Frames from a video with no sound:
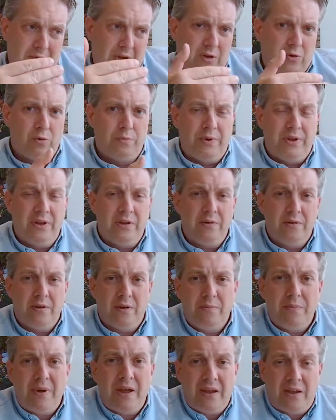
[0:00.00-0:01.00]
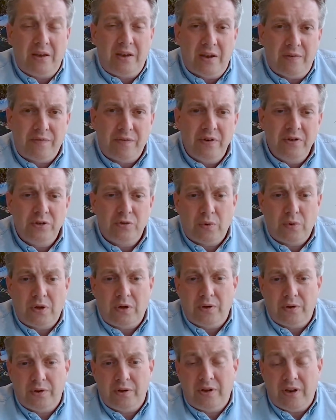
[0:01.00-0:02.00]
that could make a difference.
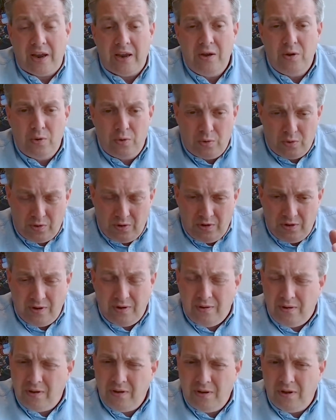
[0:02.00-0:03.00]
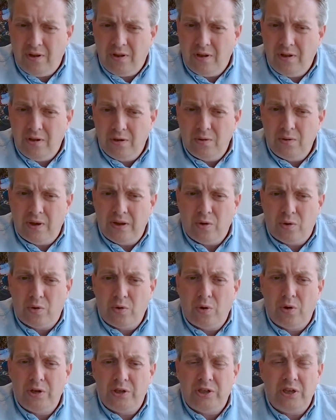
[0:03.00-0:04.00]
Well, then you and
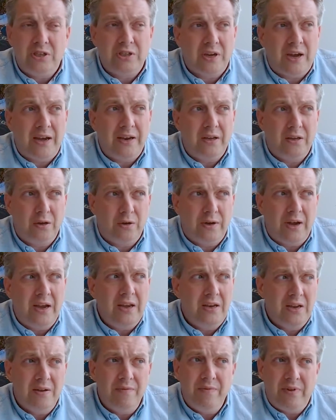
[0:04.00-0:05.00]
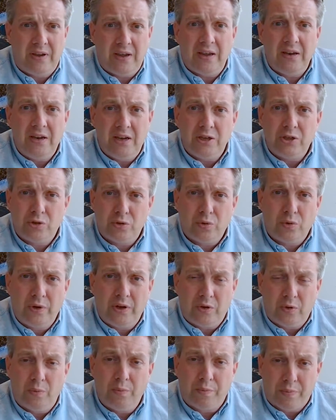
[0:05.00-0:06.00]
your colleagues decided, okay, then we can
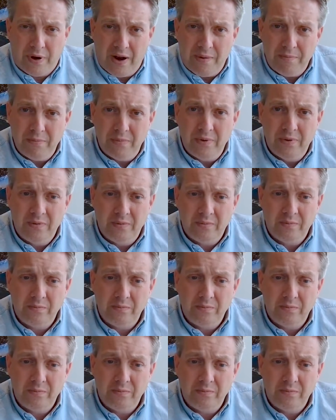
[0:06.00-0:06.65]
install it on-prem.